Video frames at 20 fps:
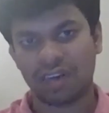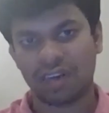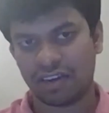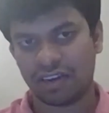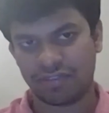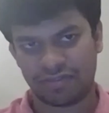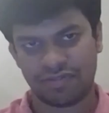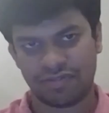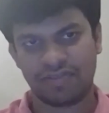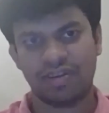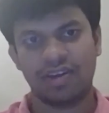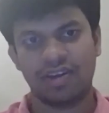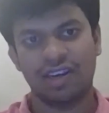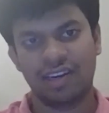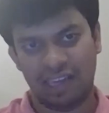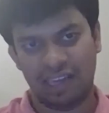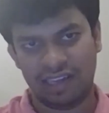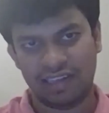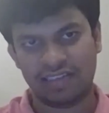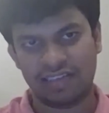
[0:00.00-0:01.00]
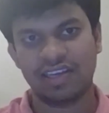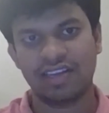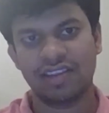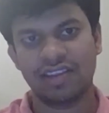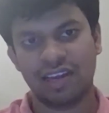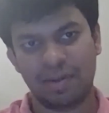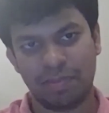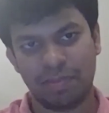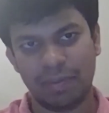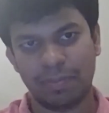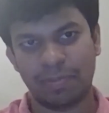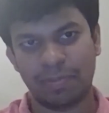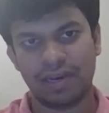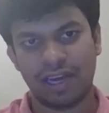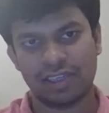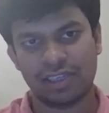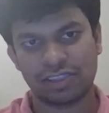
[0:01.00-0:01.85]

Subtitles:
tough decision that people has